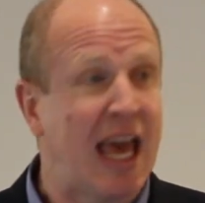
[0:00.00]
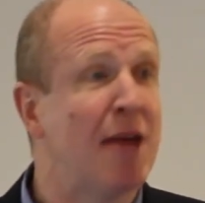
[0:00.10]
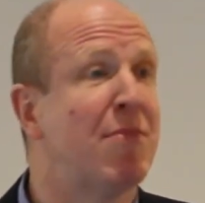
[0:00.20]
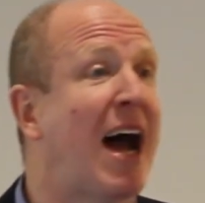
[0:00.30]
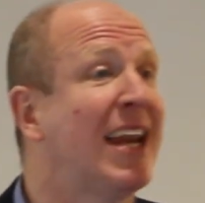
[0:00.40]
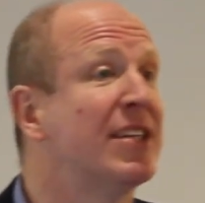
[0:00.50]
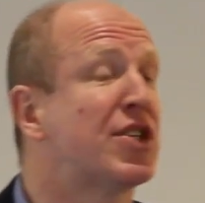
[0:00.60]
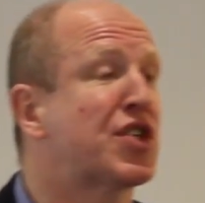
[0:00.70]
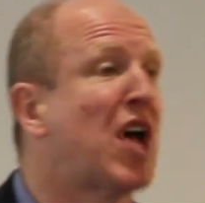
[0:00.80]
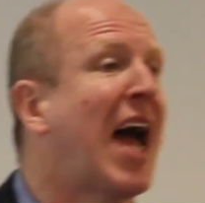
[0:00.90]
He might
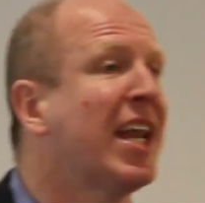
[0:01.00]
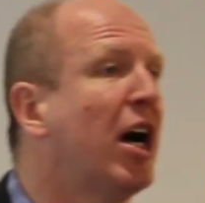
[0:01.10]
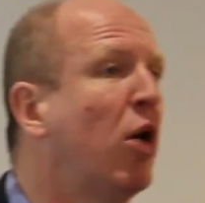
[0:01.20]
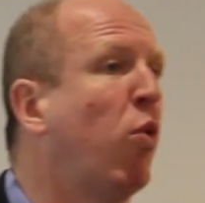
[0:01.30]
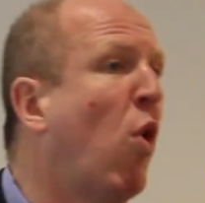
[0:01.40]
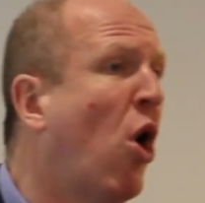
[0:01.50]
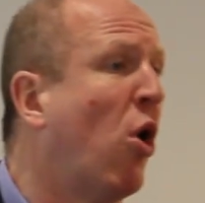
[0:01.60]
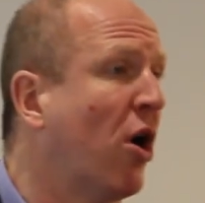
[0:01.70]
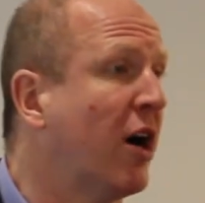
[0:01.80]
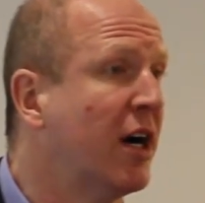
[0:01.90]
incite a
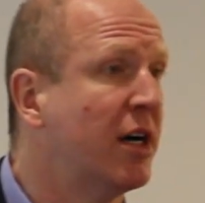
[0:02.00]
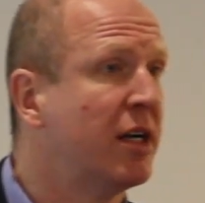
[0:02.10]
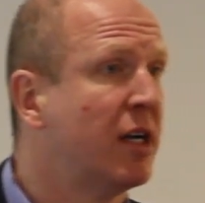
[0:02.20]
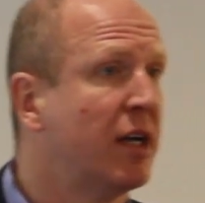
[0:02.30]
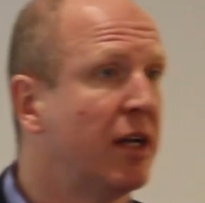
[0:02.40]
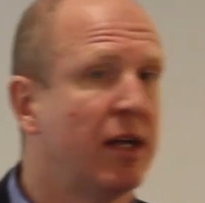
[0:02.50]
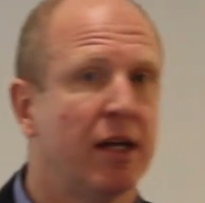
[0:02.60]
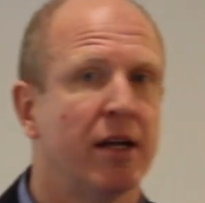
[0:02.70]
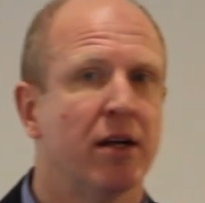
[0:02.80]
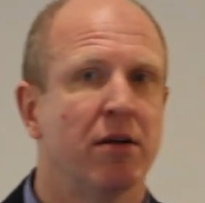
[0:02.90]
war,
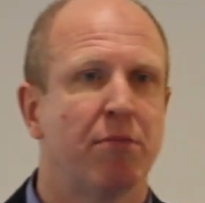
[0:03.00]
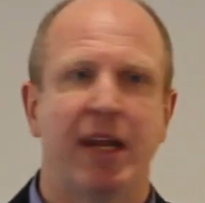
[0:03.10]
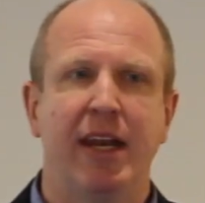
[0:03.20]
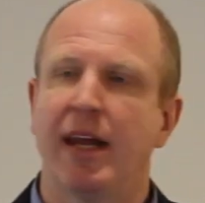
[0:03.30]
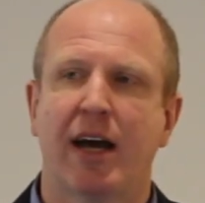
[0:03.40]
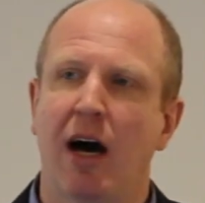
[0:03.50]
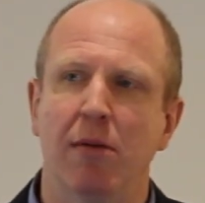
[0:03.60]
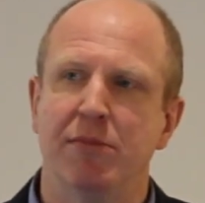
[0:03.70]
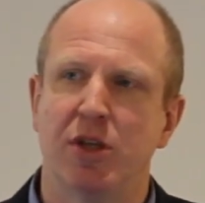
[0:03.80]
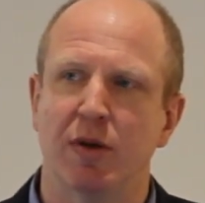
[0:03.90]
but he didn't
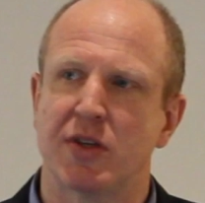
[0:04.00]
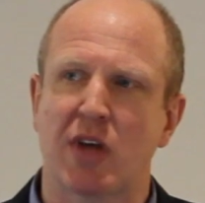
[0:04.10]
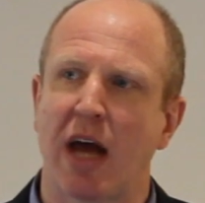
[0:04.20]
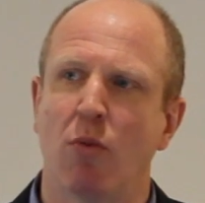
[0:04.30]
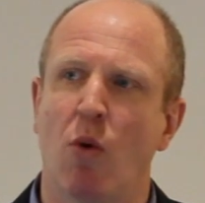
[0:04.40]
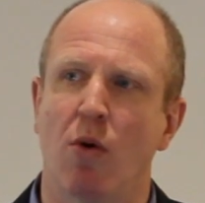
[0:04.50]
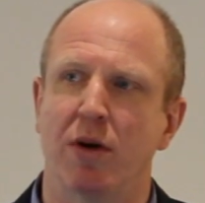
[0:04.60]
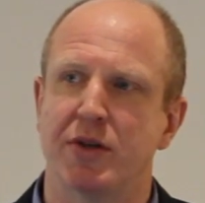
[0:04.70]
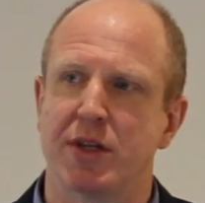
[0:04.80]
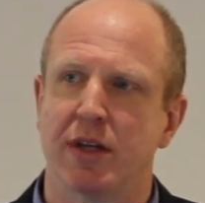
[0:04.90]
come to incite
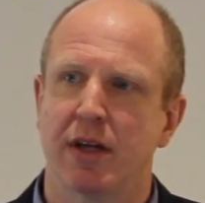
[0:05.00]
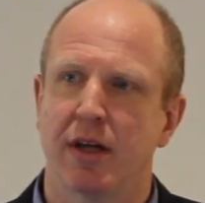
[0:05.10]
wars.